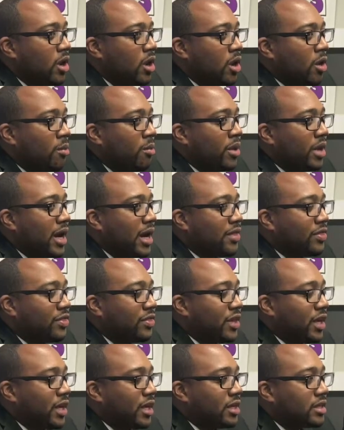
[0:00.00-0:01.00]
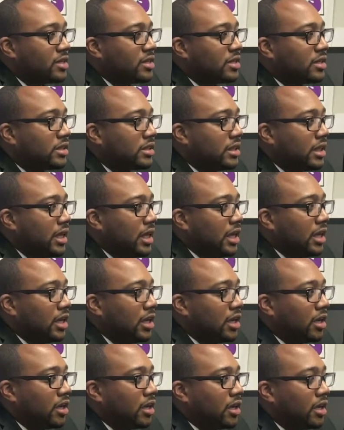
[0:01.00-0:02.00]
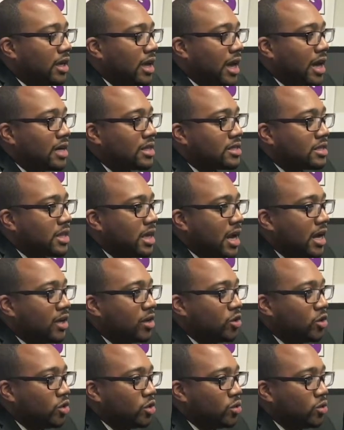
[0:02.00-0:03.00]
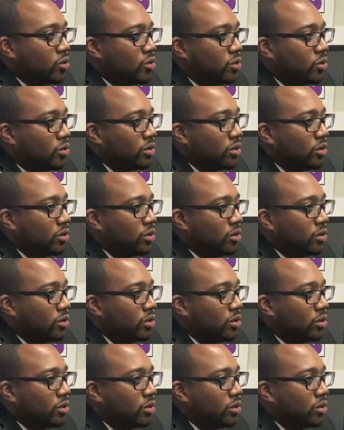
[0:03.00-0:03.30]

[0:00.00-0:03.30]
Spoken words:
but I think seeing guys that I knew,